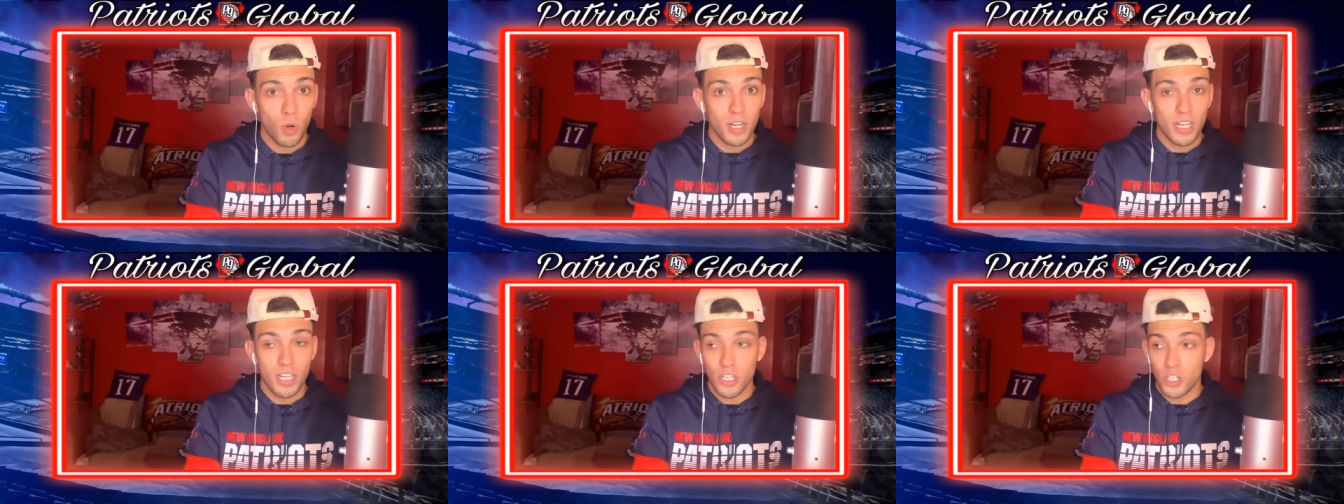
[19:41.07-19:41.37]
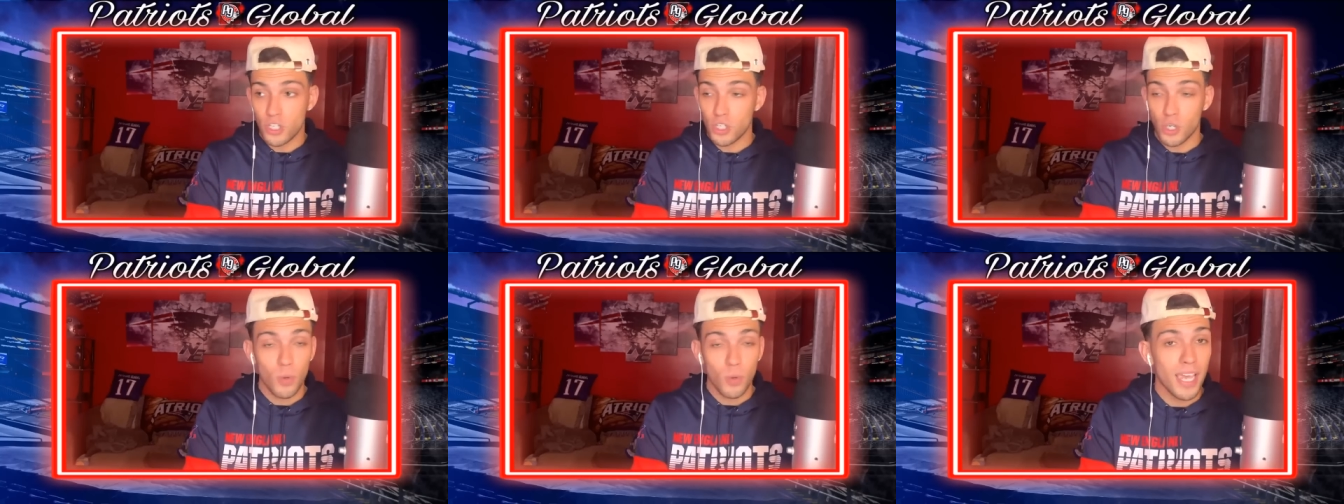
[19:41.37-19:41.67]
He's
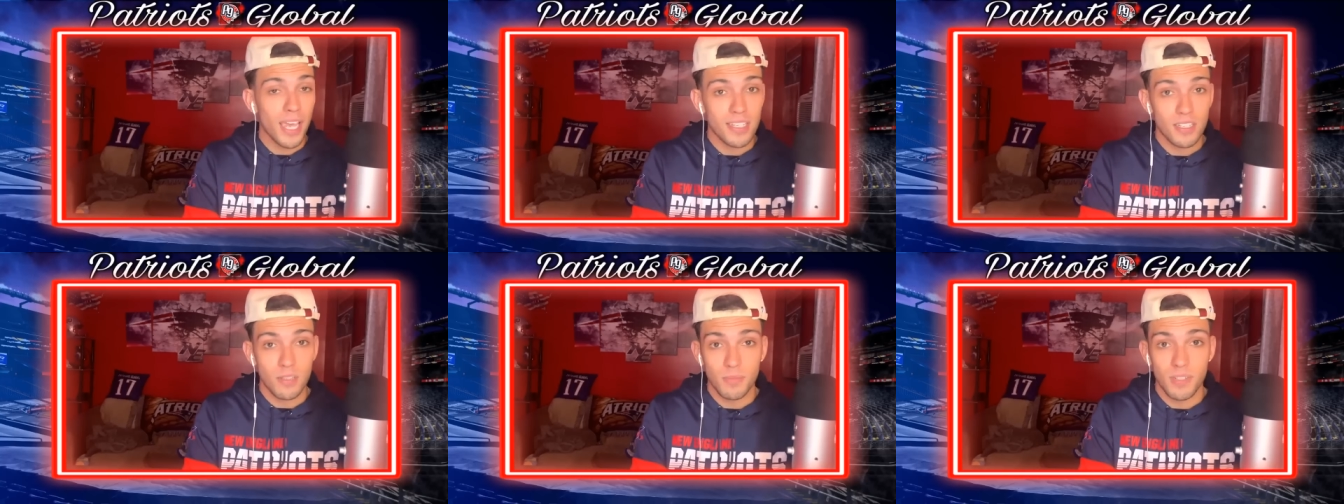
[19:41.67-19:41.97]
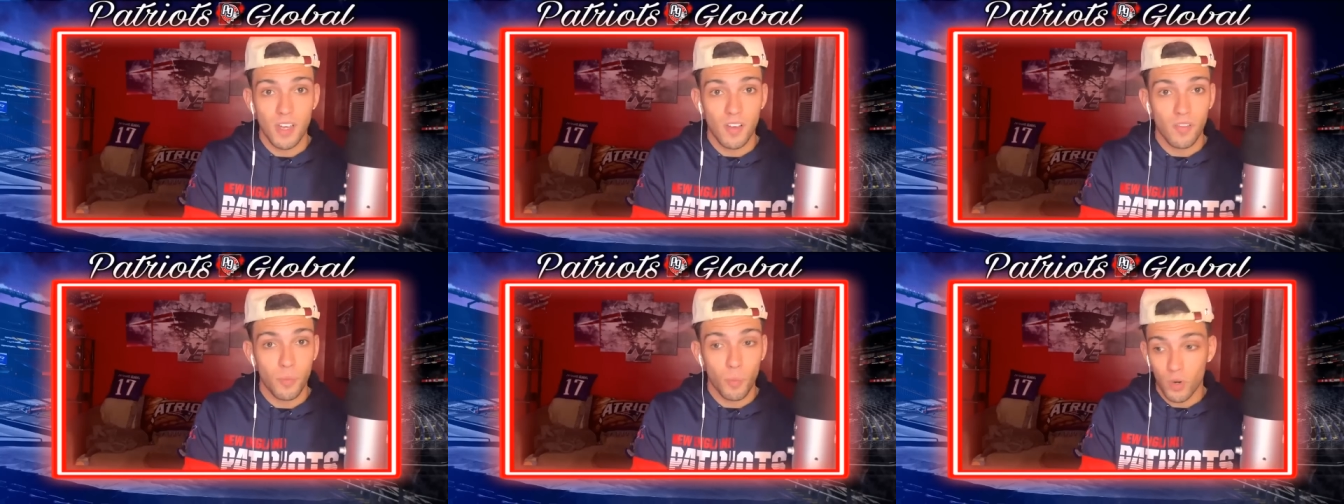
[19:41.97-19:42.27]
showcased
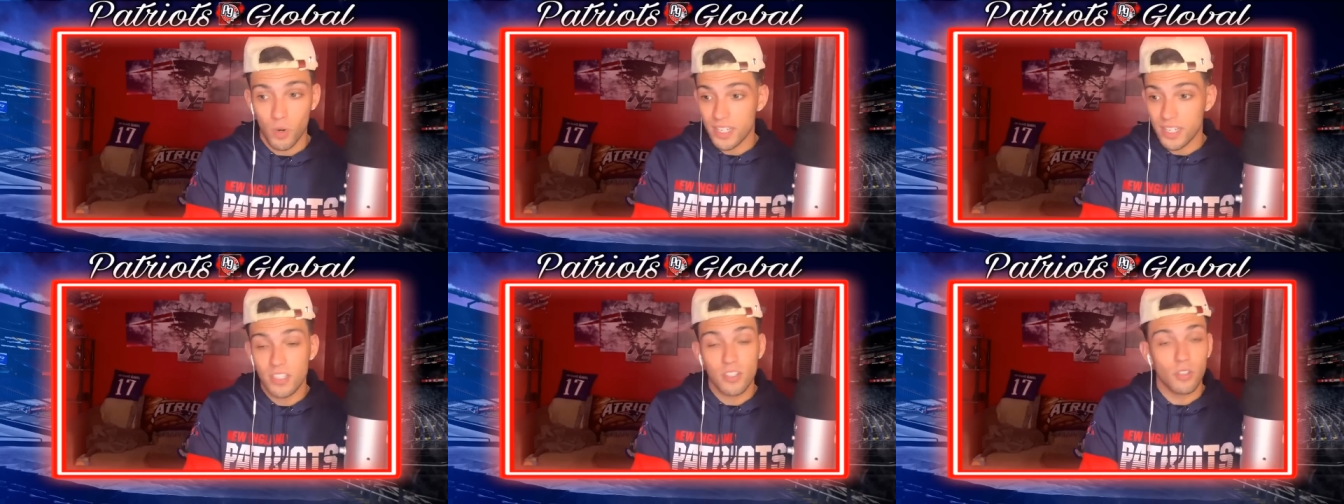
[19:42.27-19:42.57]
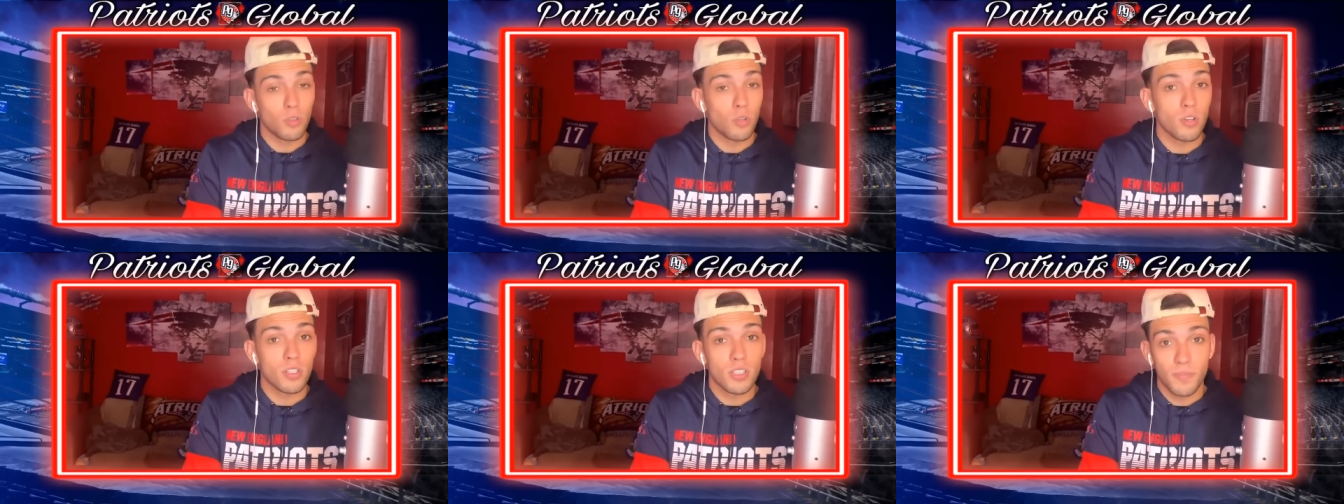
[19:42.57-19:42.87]
himself more and he's
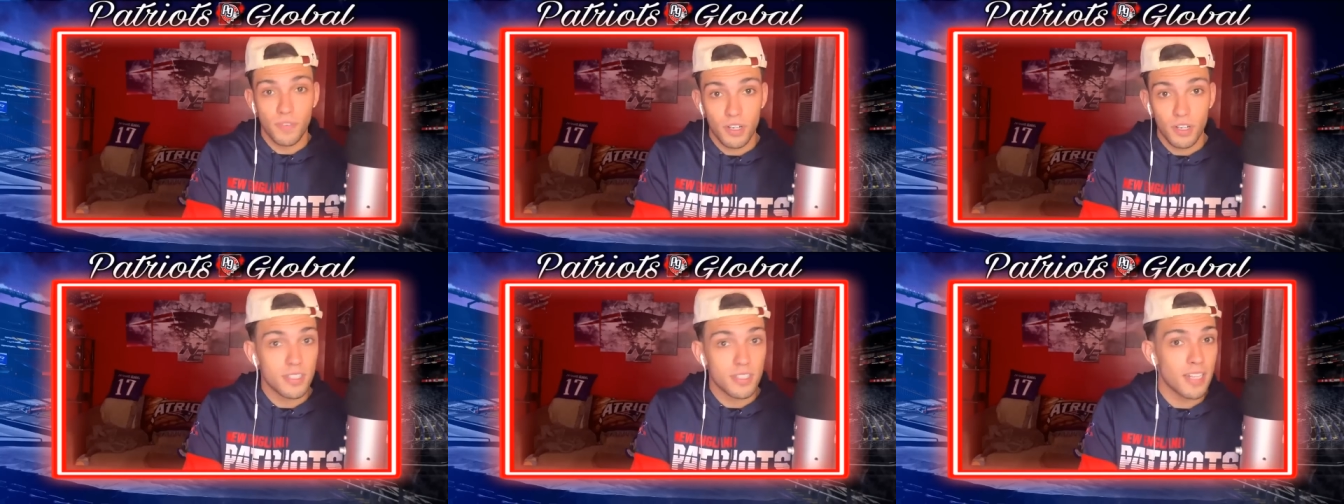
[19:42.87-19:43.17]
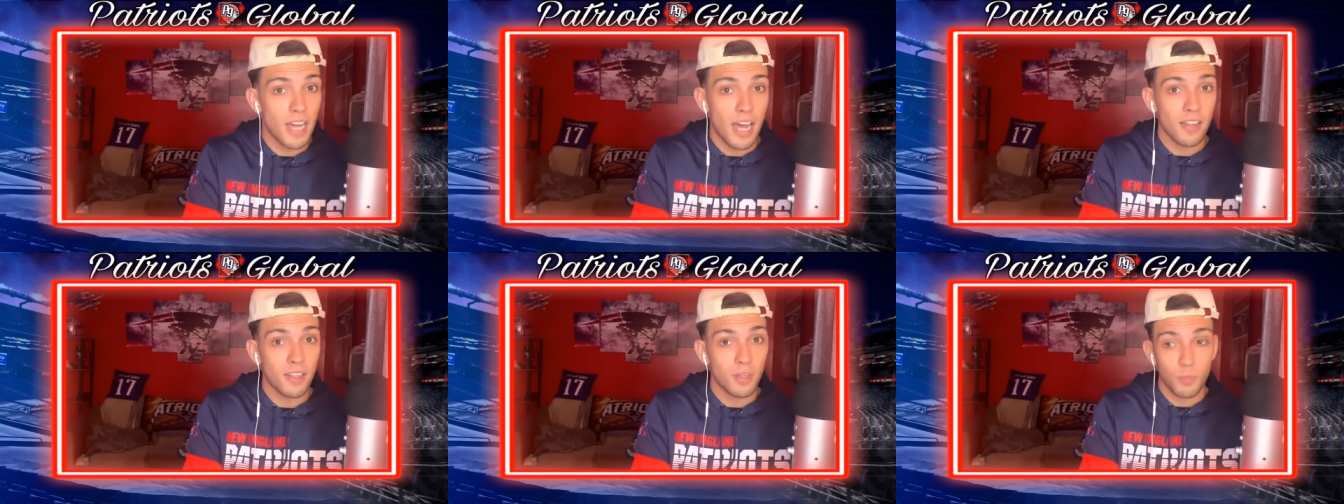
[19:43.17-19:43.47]
looked very
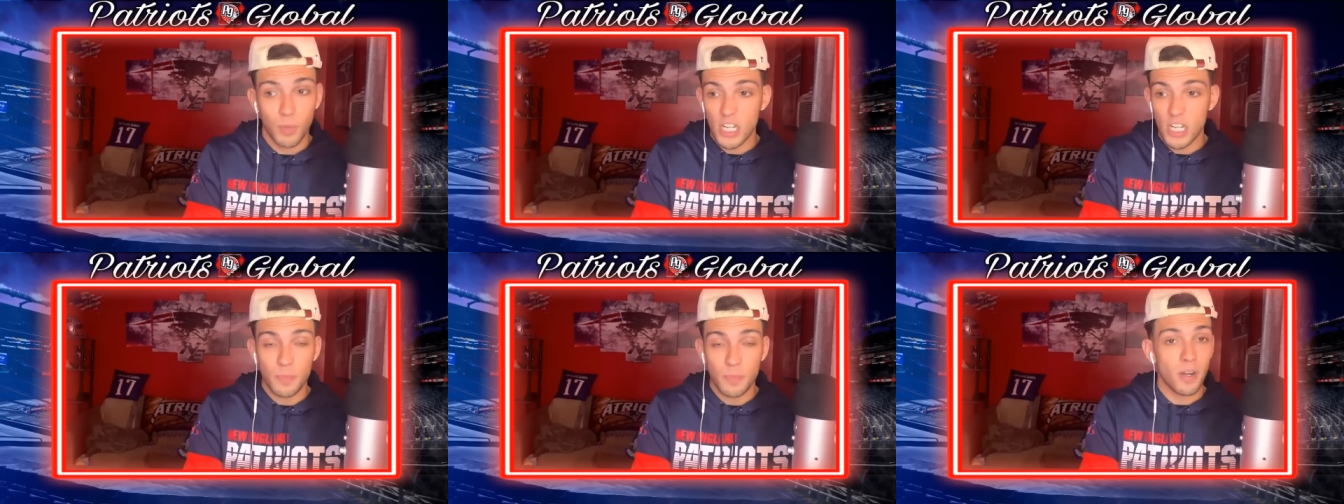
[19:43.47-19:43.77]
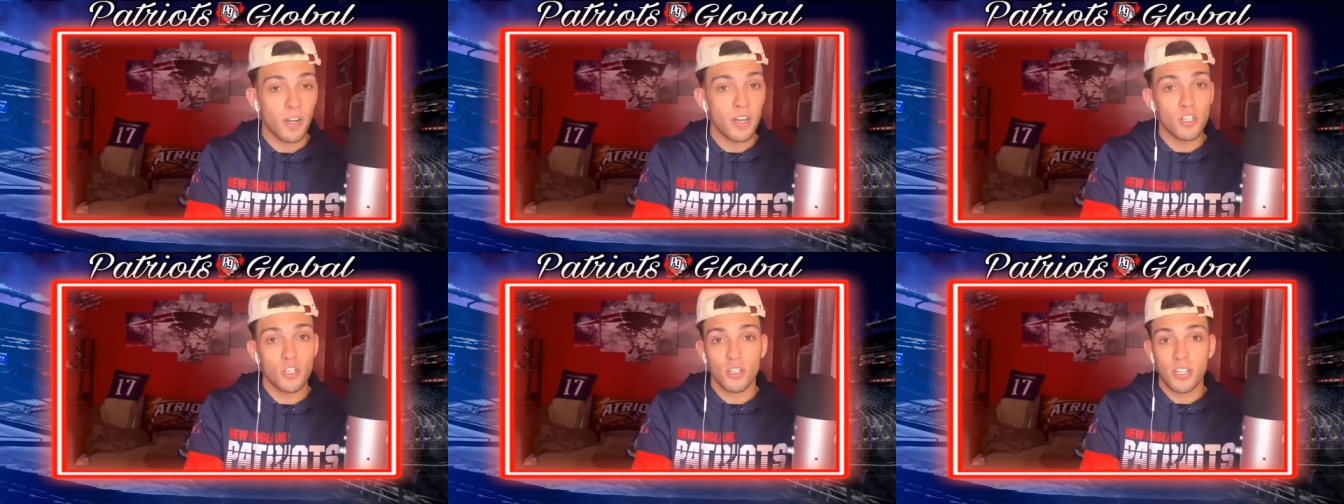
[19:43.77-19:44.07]
solid. Bryce
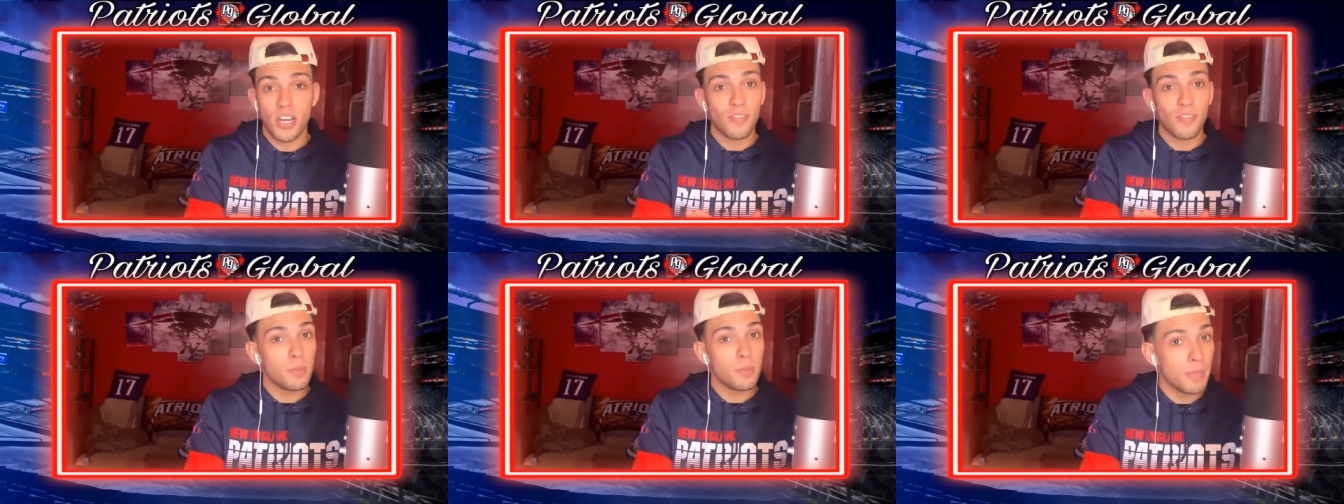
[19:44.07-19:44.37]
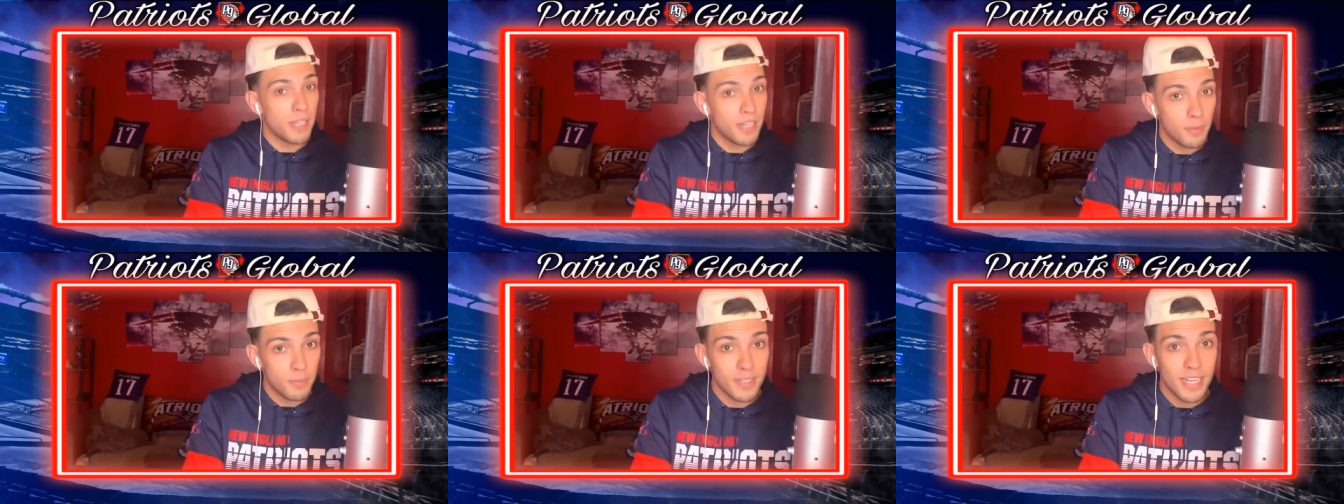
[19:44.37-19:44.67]
Baringer definitely
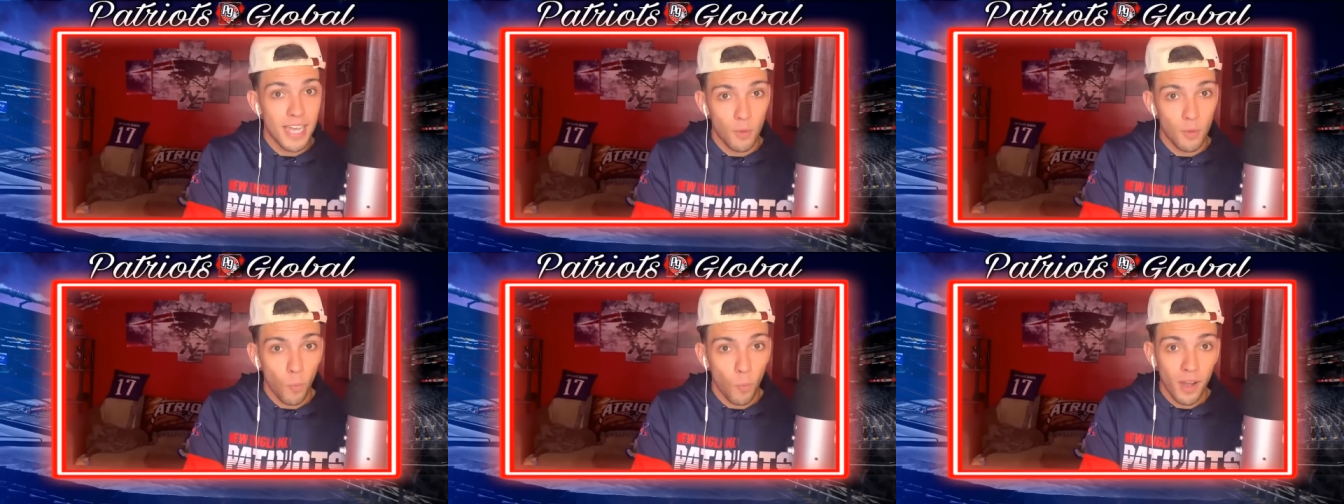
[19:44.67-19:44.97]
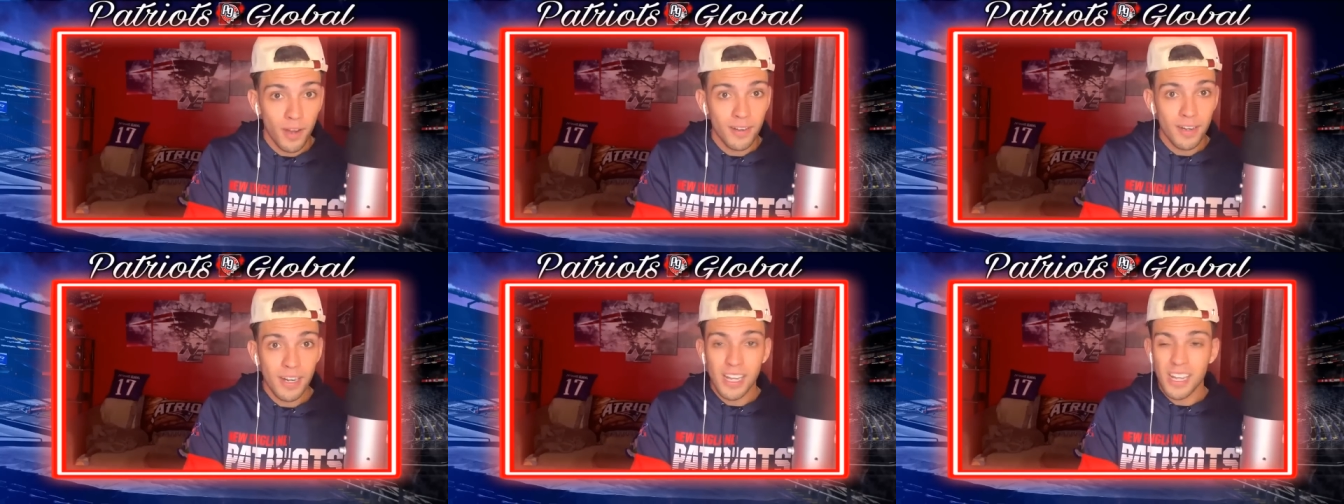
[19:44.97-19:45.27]
beat him day one,